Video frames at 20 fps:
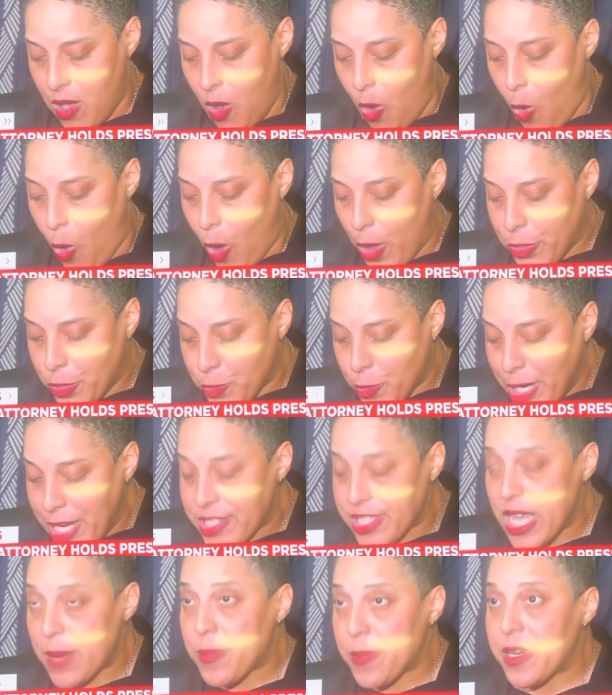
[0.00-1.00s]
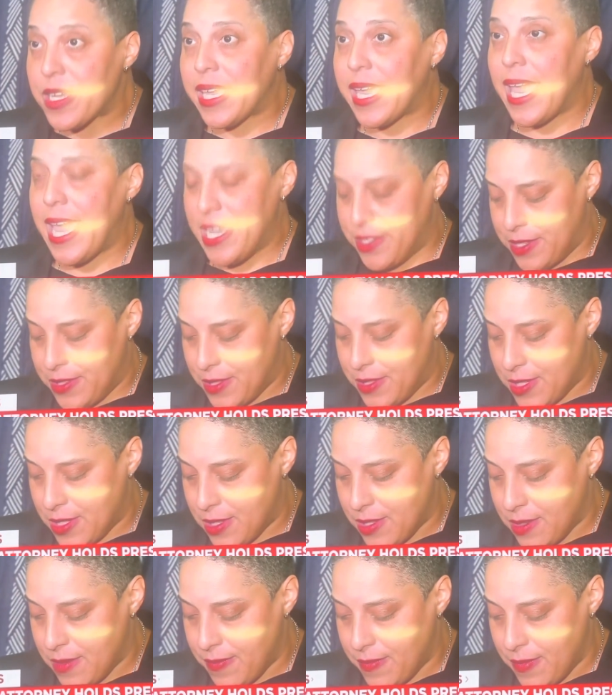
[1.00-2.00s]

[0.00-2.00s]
On 3 separate occasions,